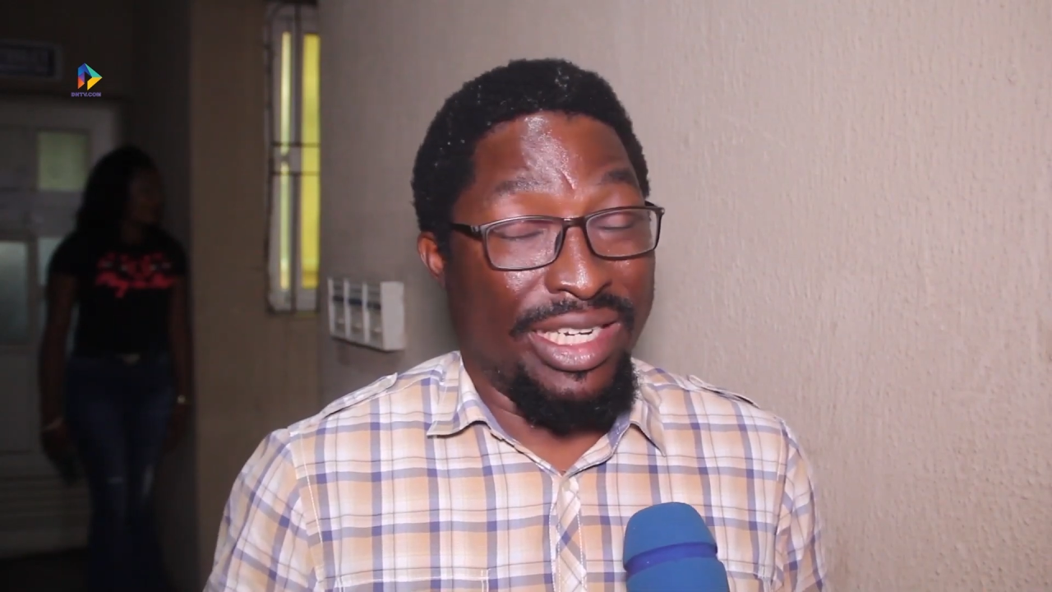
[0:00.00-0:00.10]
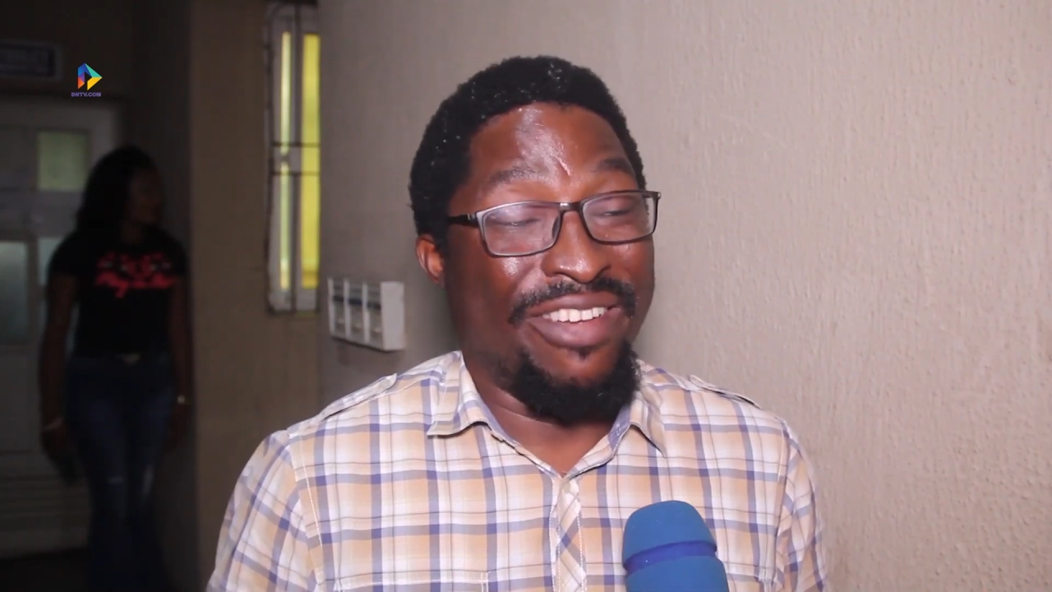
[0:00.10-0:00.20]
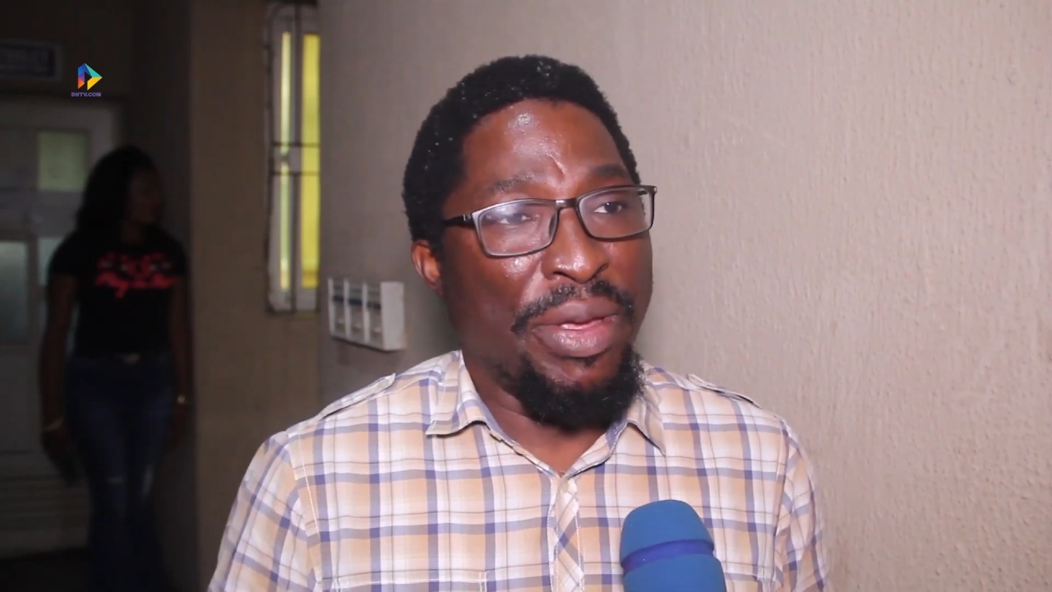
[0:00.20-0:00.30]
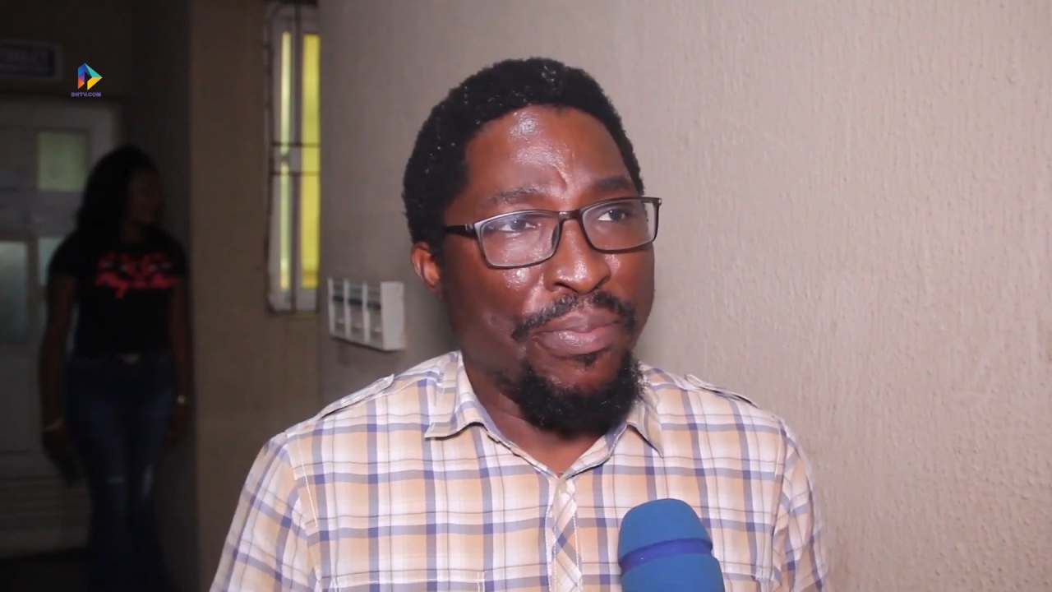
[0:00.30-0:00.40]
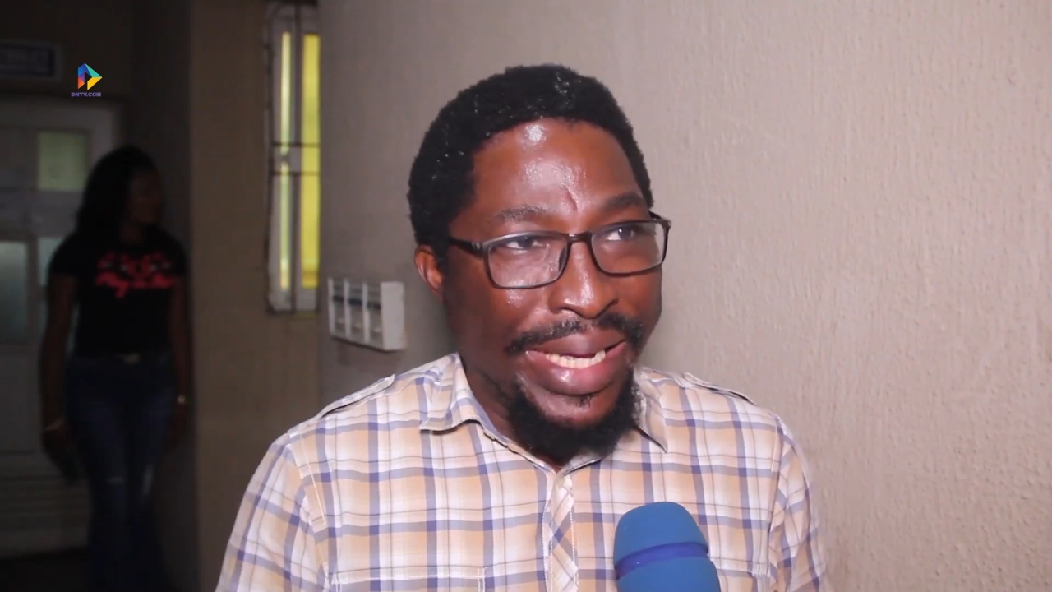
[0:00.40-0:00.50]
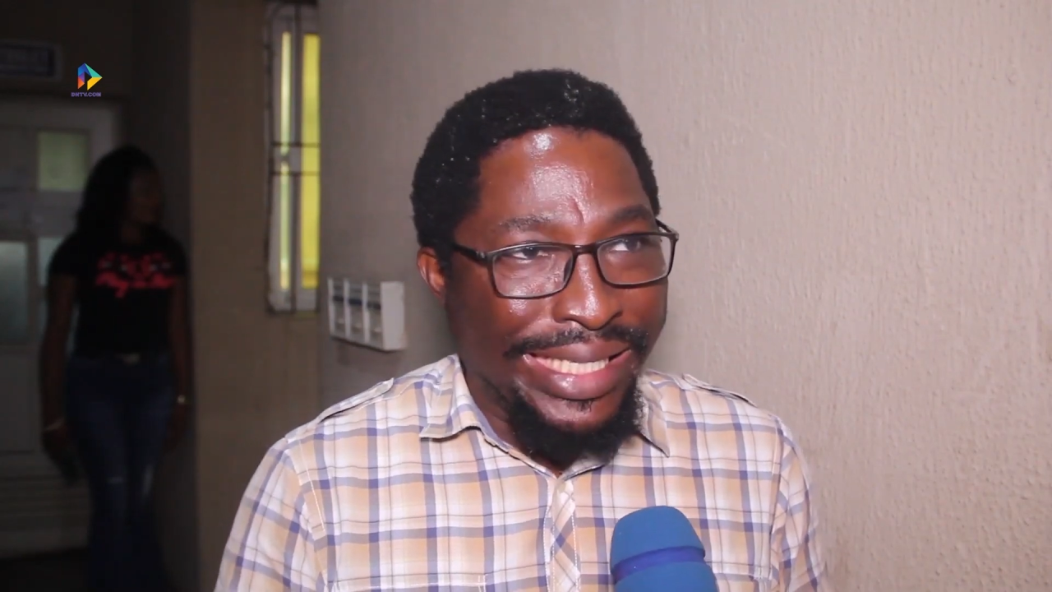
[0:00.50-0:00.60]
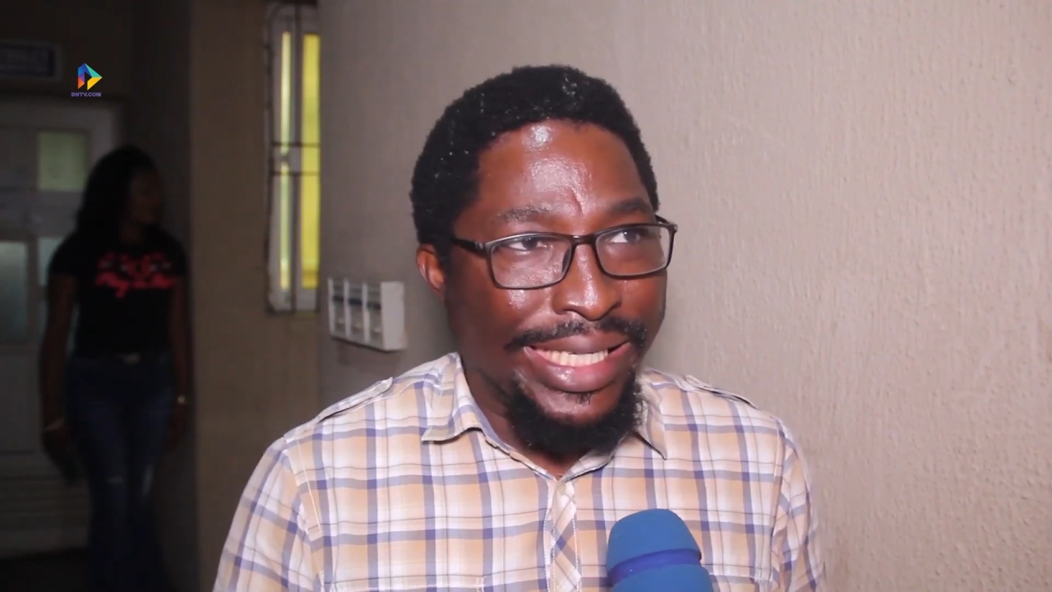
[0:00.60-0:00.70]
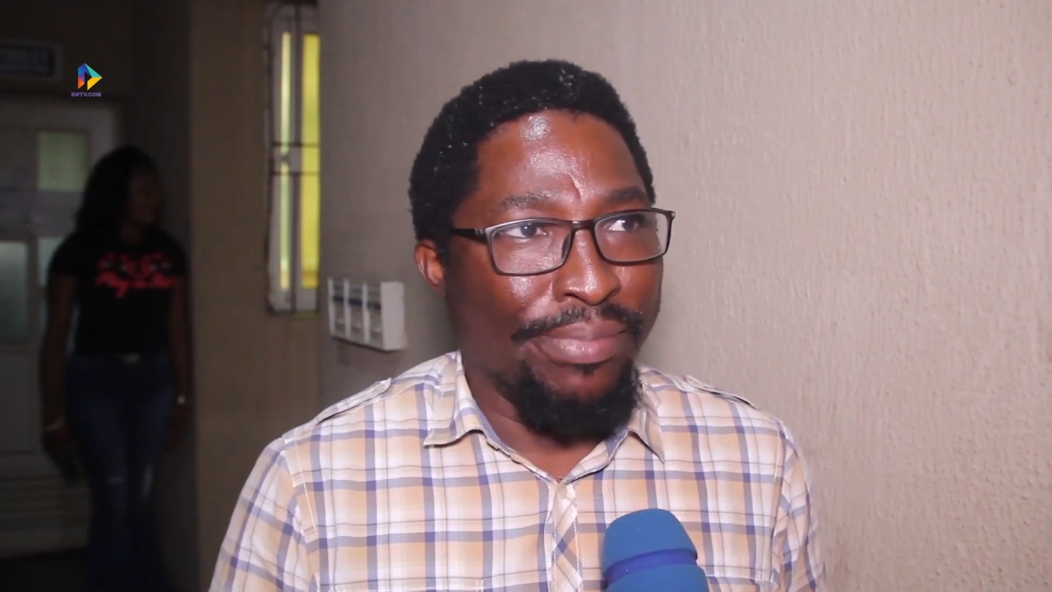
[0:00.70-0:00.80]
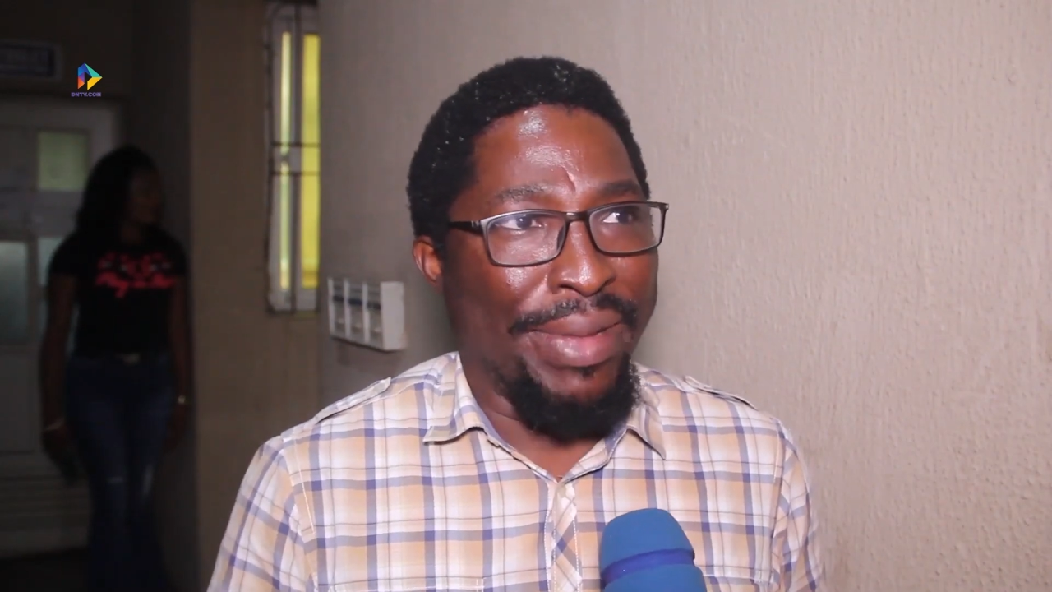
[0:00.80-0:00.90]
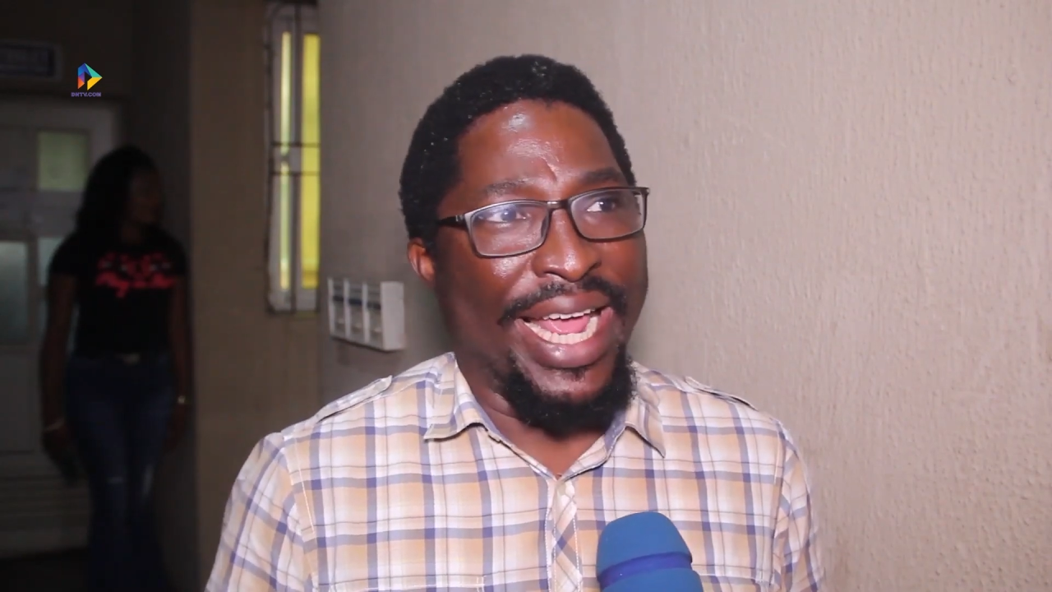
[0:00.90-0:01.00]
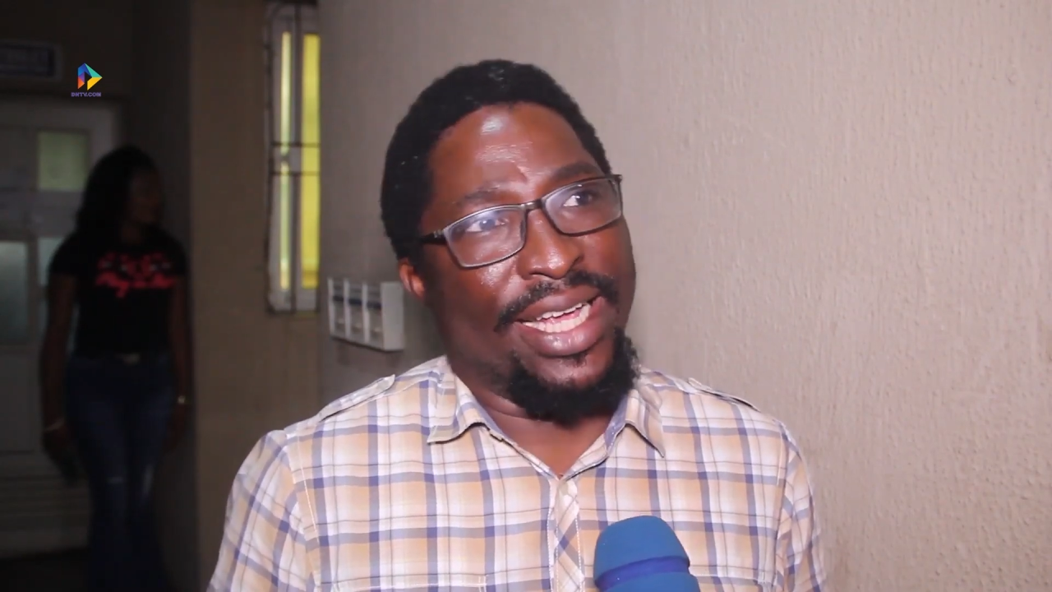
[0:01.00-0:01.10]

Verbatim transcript: they've been meeting my